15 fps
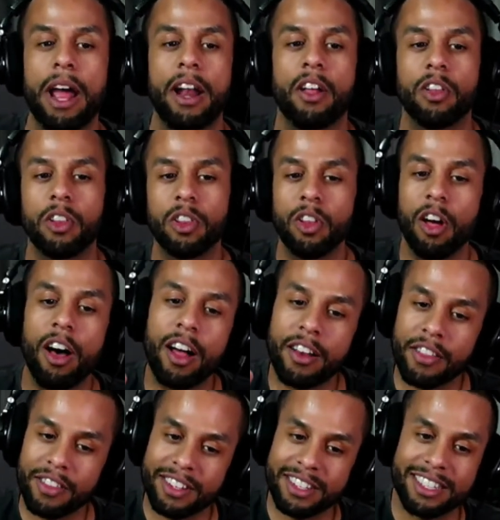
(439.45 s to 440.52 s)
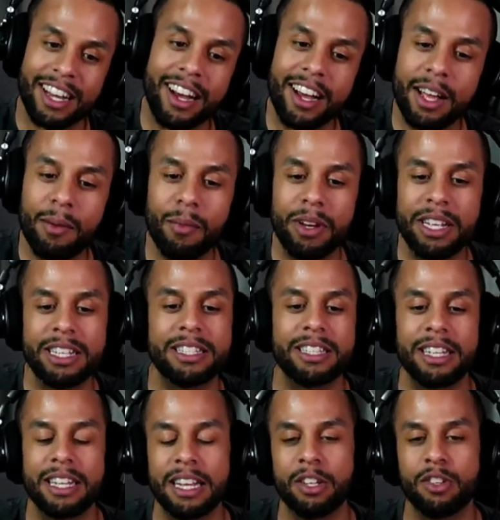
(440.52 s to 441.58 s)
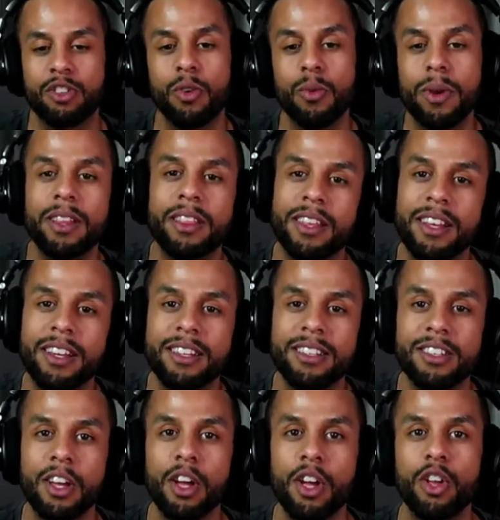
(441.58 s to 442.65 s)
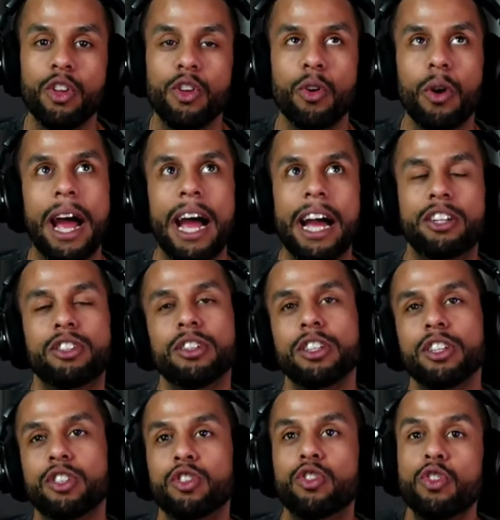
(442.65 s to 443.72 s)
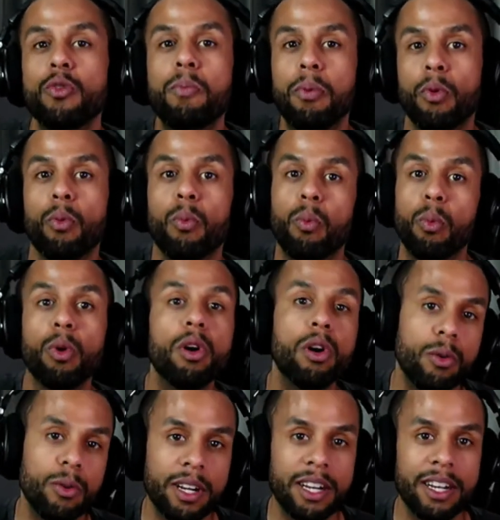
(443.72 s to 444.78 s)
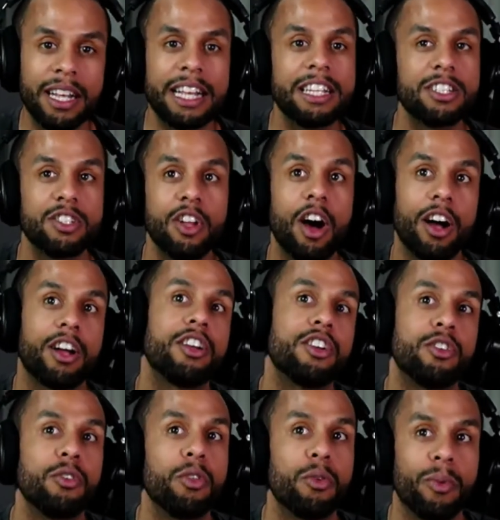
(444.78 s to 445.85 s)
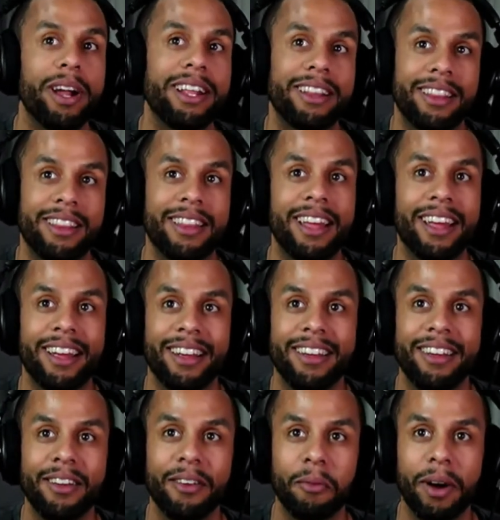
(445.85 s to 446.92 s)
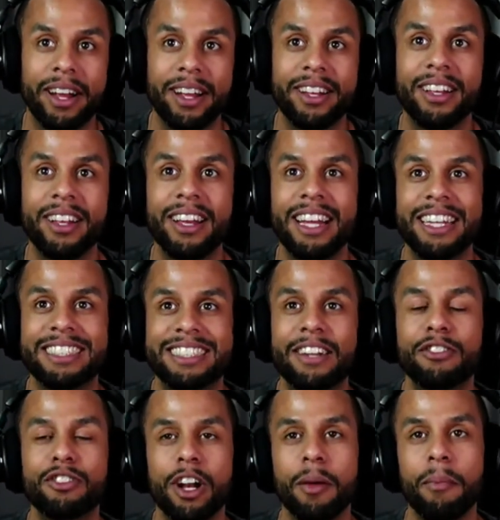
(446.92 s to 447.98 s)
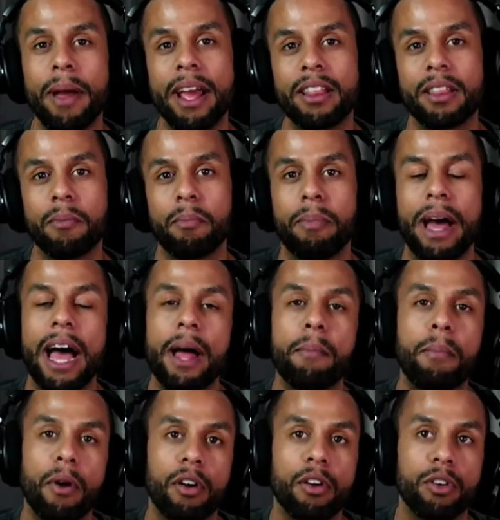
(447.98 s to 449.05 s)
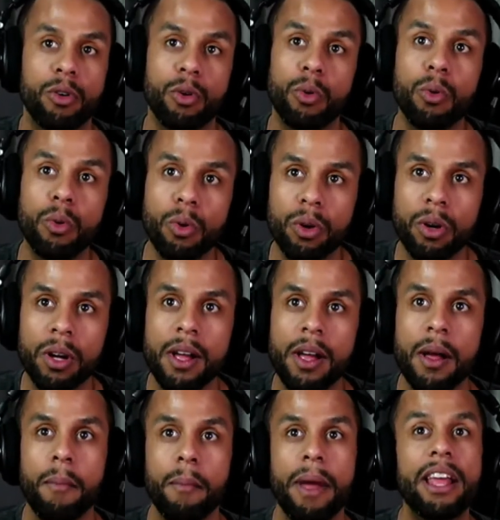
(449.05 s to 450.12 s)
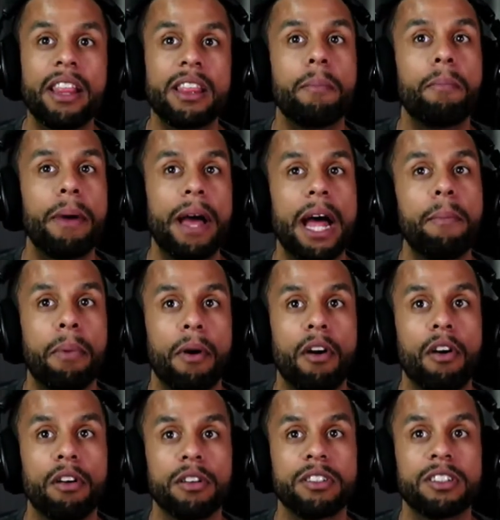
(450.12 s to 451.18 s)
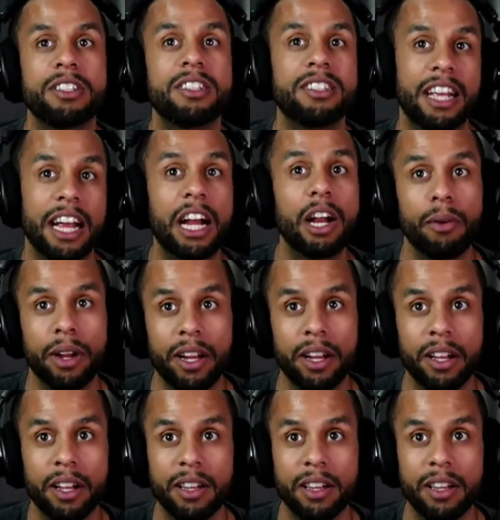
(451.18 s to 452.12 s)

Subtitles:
And a lot of the time when he's doing things, you're actually super worried he's not going to do the right thing, right? Yeah. Instead of trying to make the bad part cool, make the bad part scary.